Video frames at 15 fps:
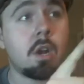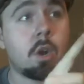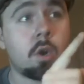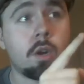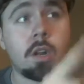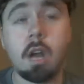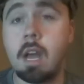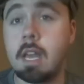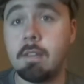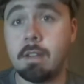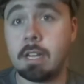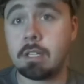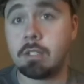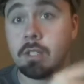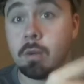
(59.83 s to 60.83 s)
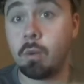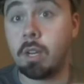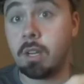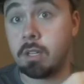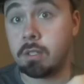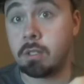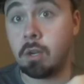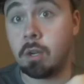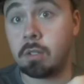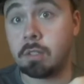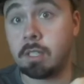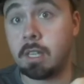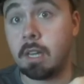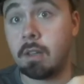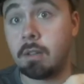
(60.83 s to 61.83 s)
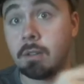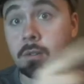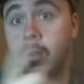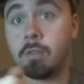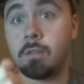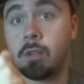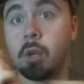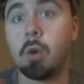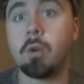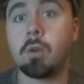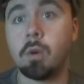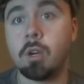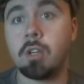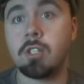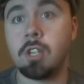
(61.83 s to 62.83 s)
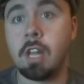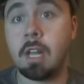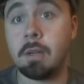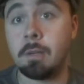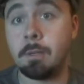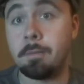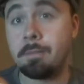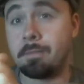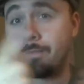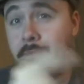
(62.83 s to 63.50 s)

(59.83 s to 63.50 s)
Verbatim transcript: Her and I have actually written a song together, so if you go to her channel,